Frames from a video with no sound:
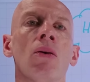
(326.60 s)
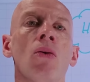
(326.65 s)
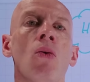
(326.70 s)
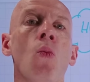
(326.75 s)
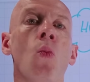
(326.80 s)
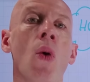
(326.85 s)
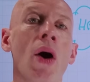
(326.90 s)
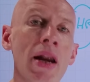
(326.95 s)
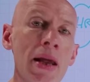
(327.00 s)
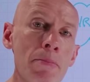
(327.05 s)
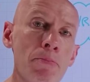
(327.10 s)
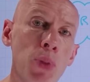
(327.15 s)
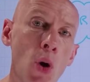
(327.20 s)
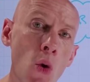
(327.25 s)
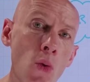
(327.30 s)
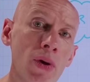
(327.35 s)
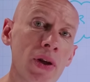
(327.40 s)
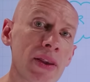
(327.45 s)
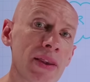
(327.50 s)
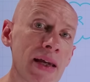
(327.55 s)
One
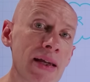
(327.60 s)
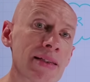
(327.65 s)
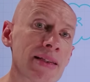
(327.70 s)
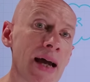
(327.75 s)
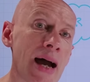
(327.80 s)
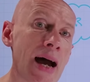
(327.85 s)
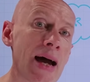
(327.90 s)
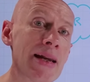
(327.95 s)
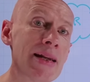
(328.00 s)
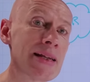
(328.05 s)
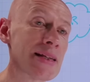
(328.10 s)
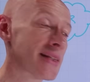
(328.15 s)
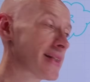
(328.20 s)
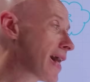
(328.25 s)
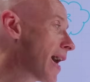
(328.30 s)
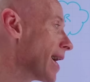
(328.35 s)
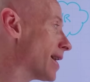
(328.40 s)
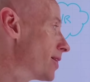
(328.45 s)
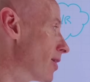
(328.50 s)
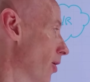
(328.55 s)
important thing to
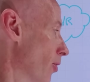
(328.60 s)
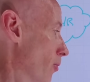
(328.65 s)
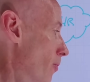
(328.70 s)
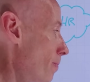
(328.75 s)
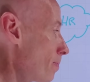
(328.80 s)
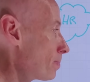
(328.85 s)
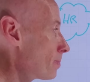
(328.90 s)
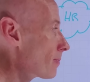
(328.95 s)
understand though,